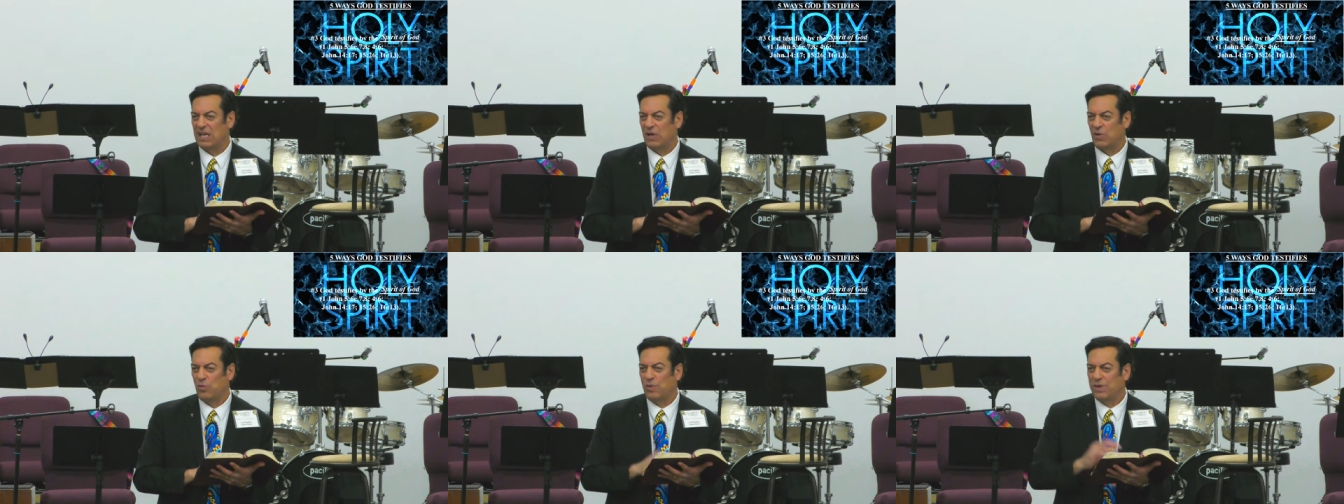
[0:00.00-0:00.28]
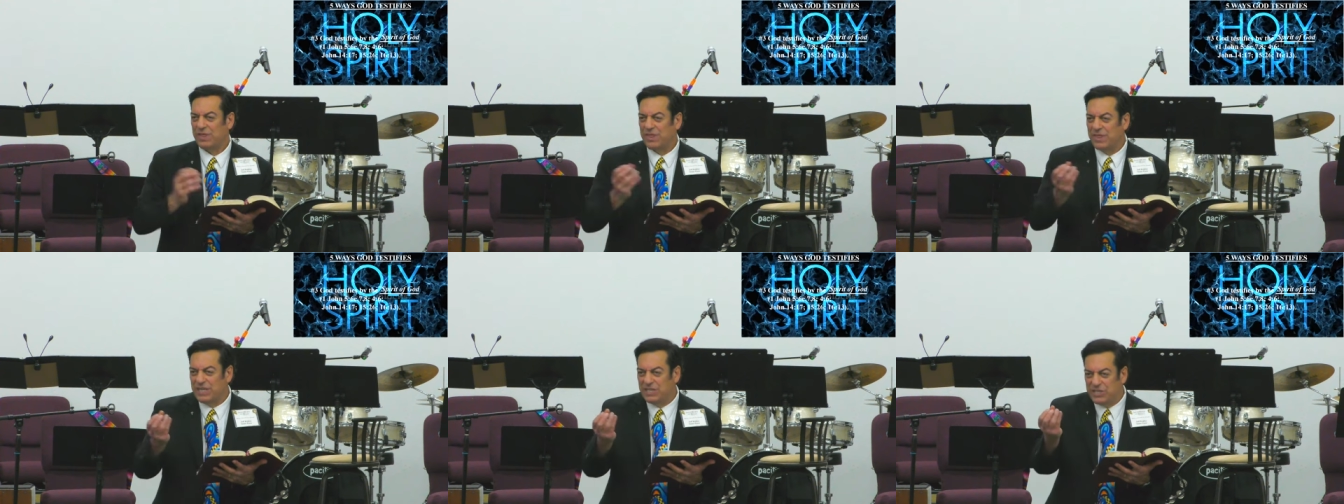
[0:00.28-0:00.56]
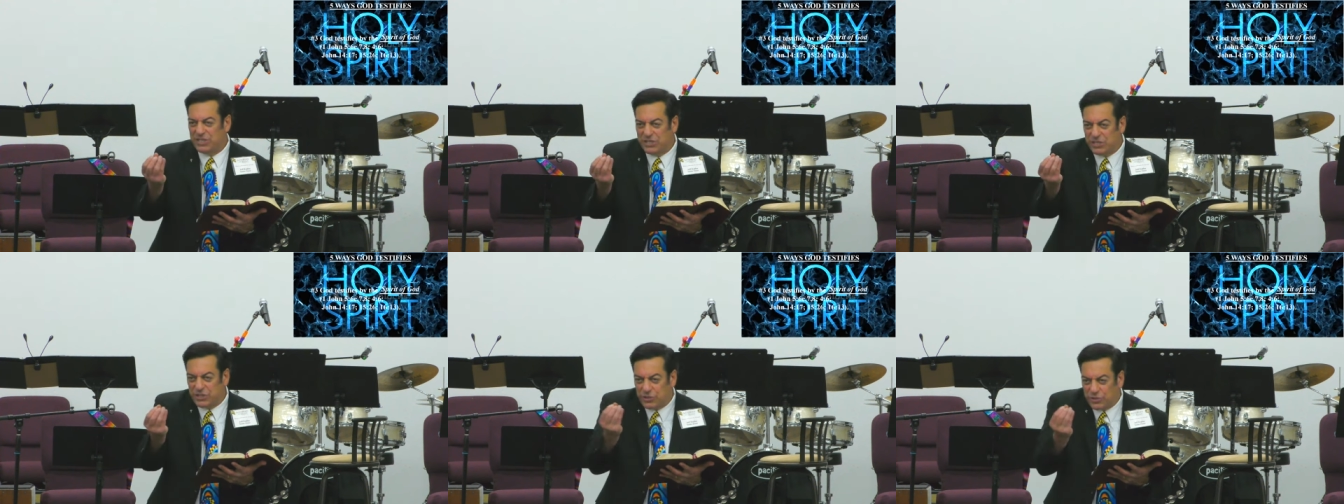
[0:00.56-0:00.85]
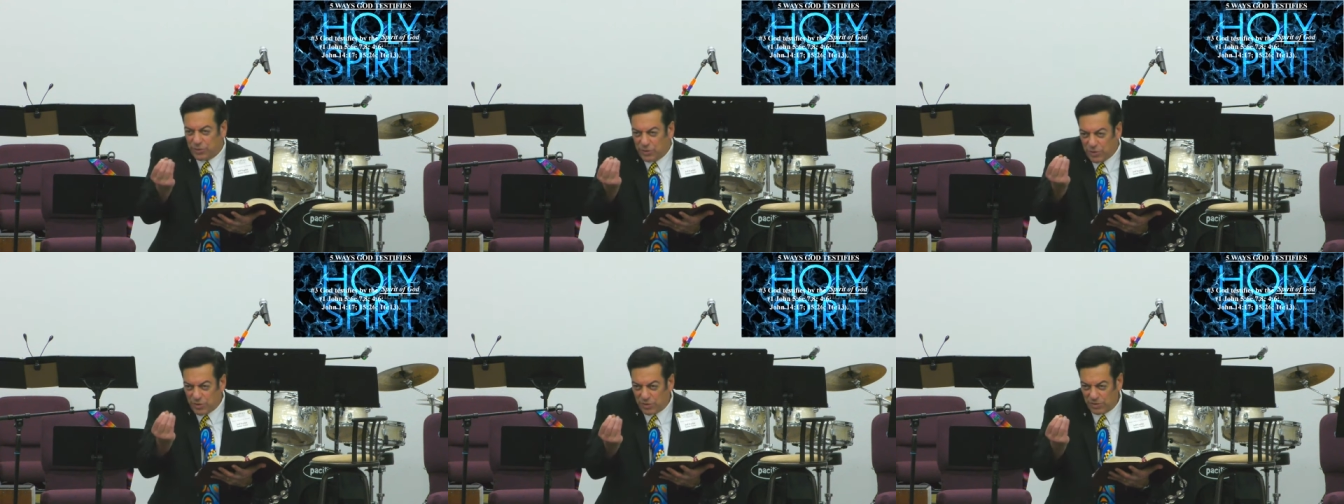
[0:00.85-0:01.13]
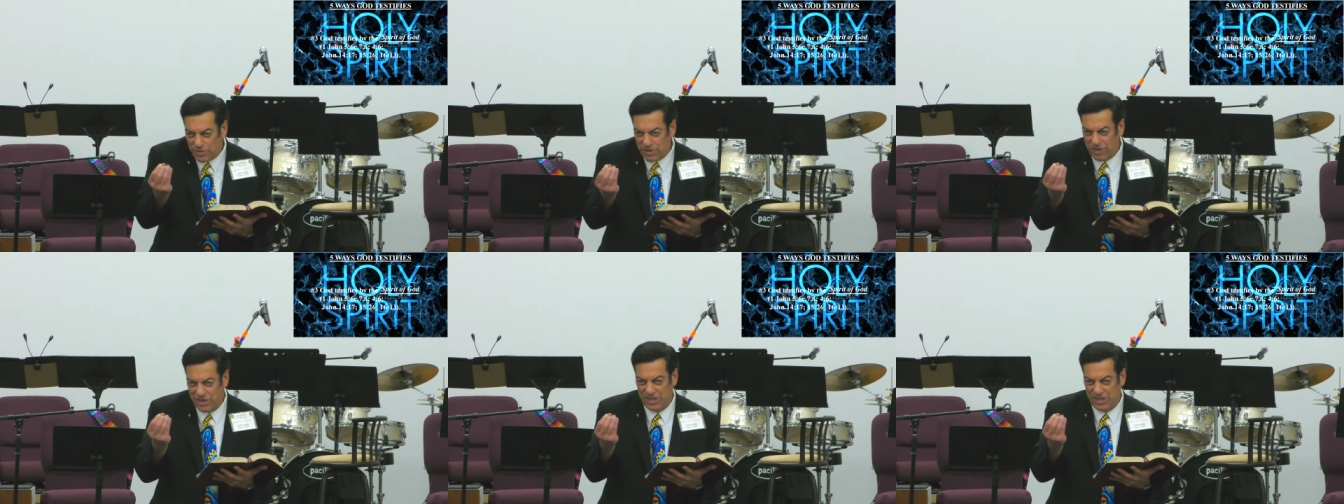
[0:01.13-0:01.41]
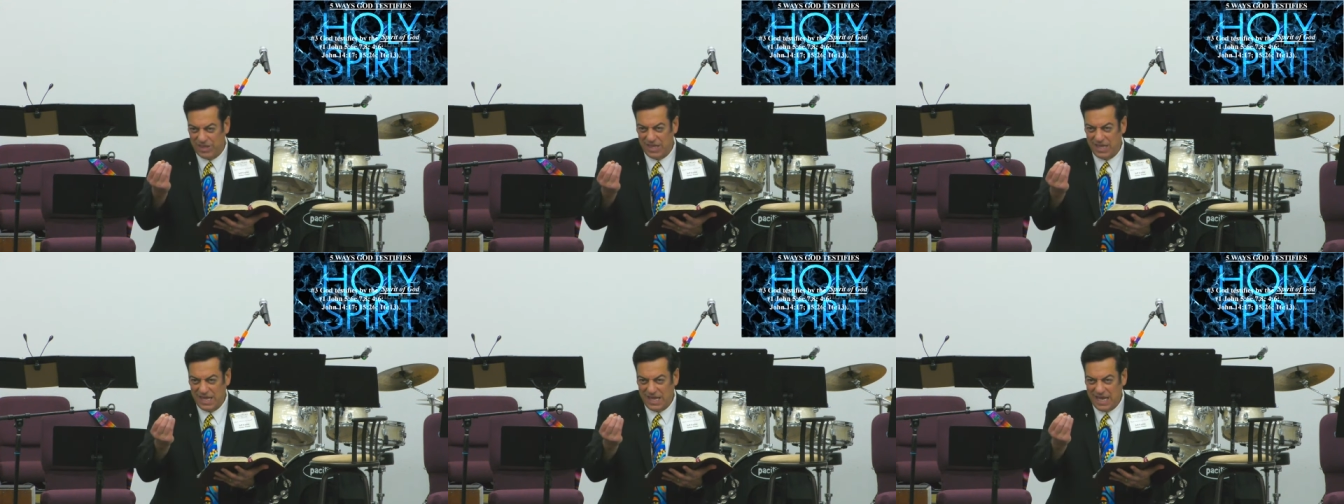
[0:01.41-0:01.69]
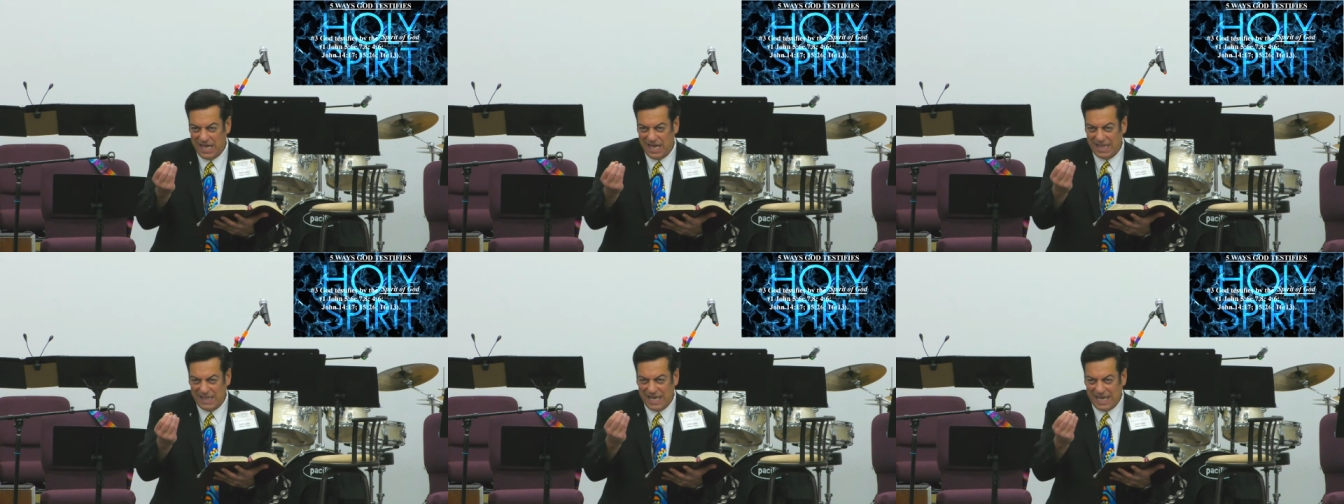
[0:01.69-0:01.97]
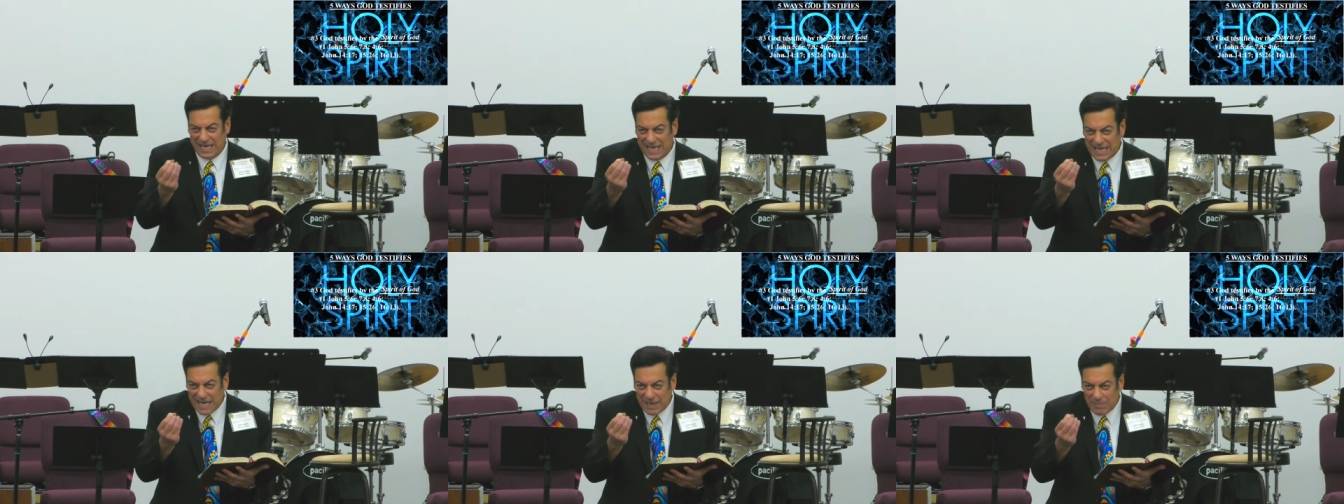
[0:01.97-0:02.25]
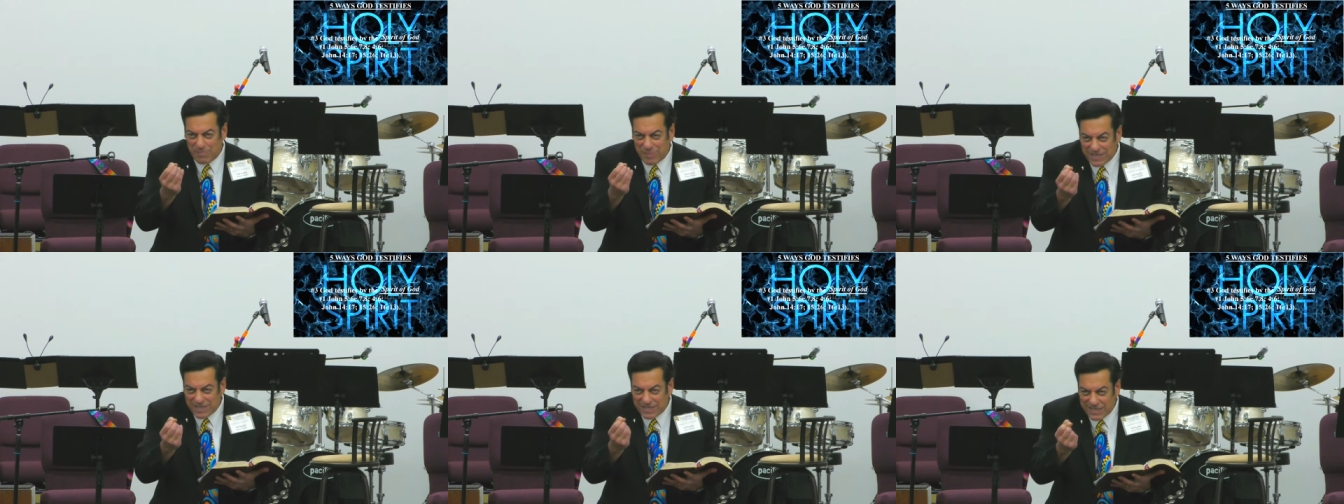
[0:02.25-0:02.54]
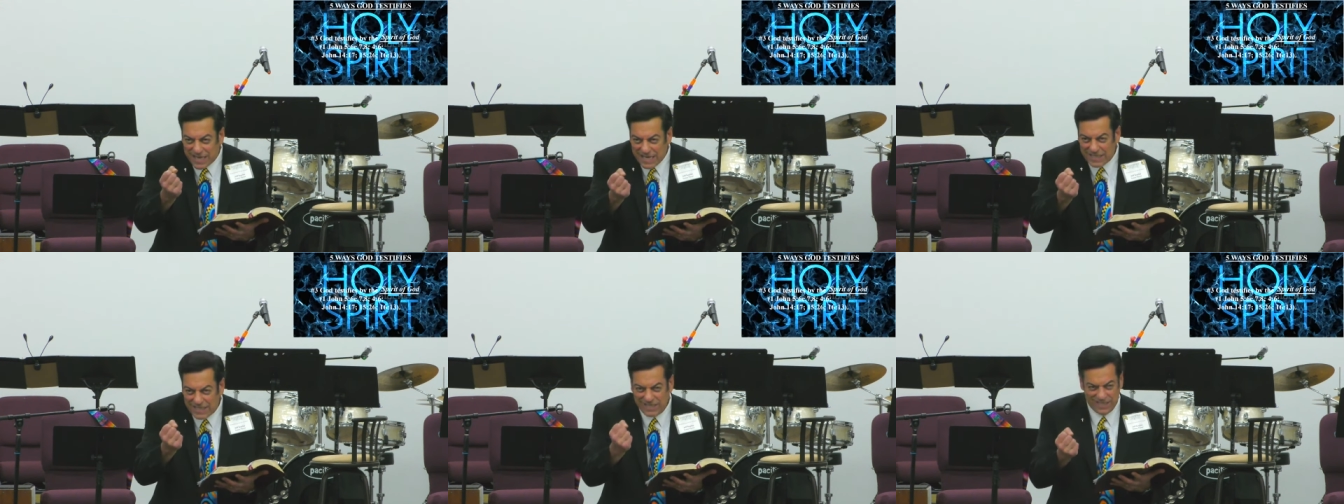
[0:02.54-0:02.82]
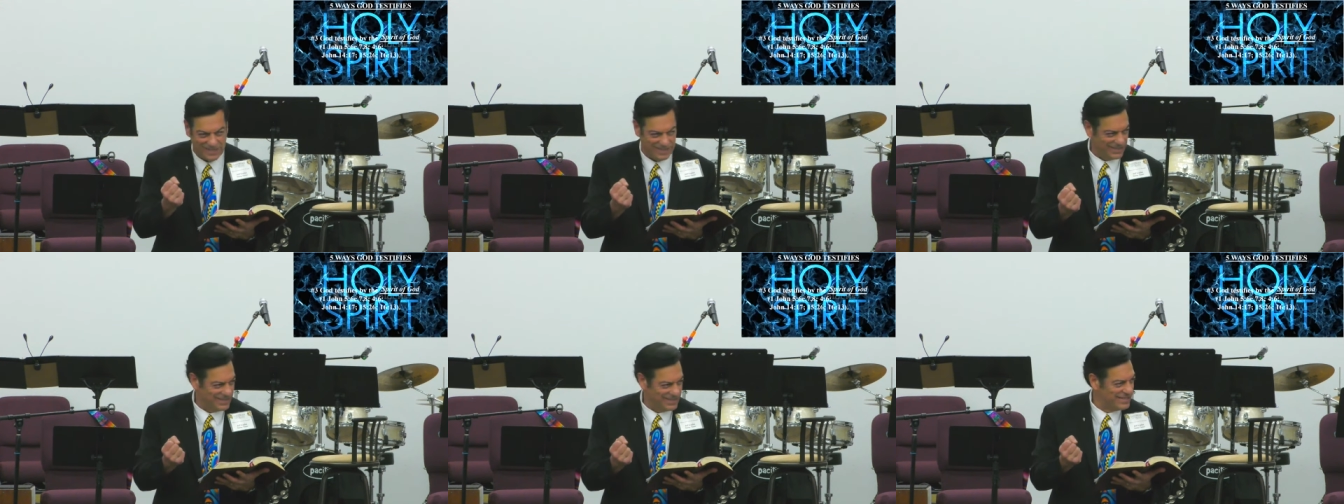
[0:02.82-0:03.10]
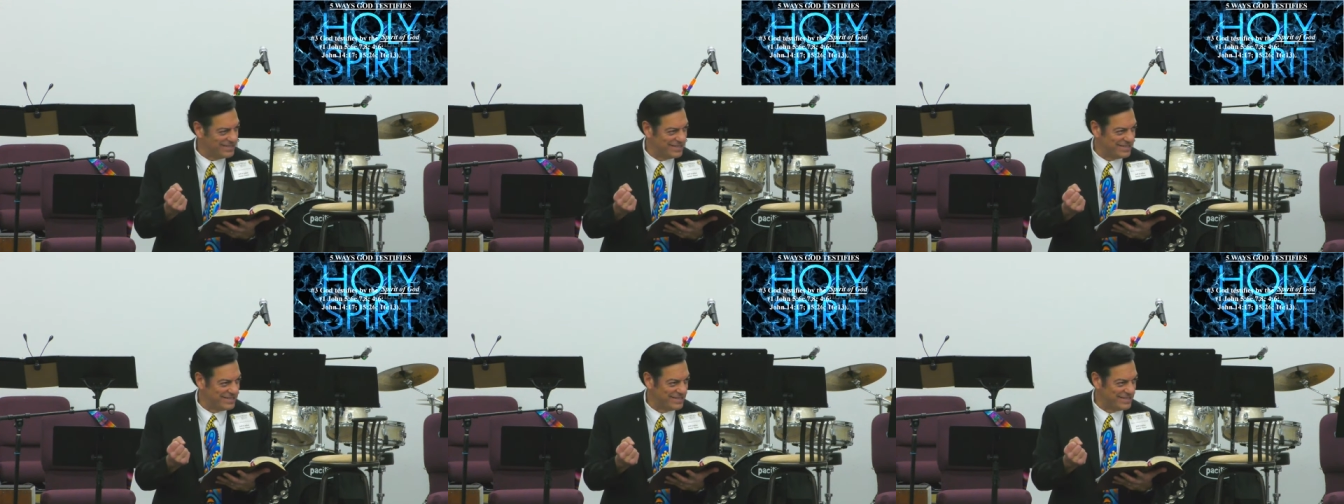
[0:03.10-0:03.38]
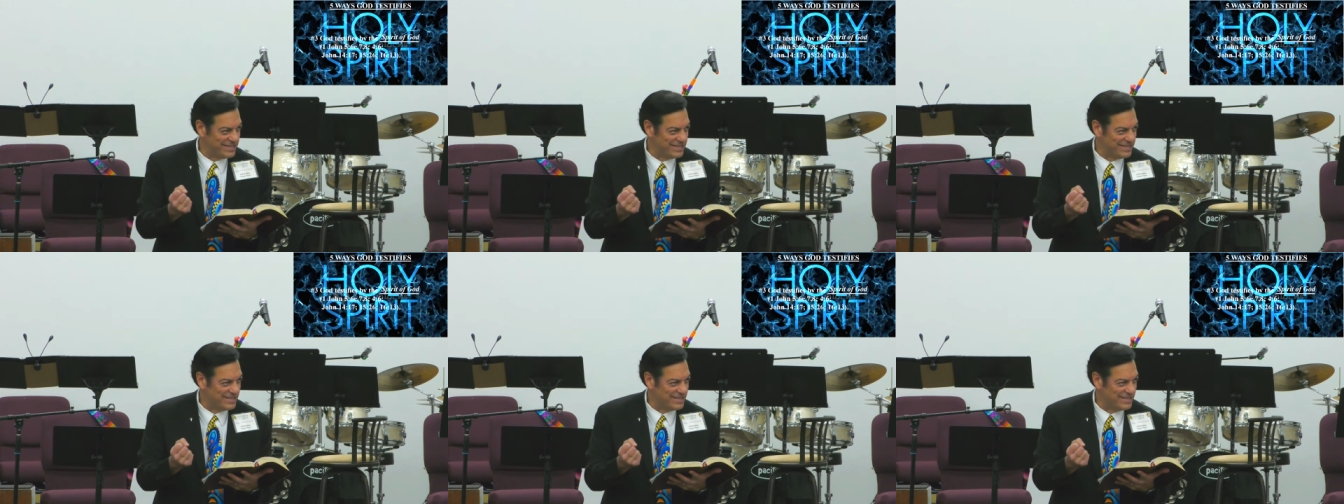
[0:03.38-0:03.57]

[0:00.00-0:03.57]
with this truth that he possesses?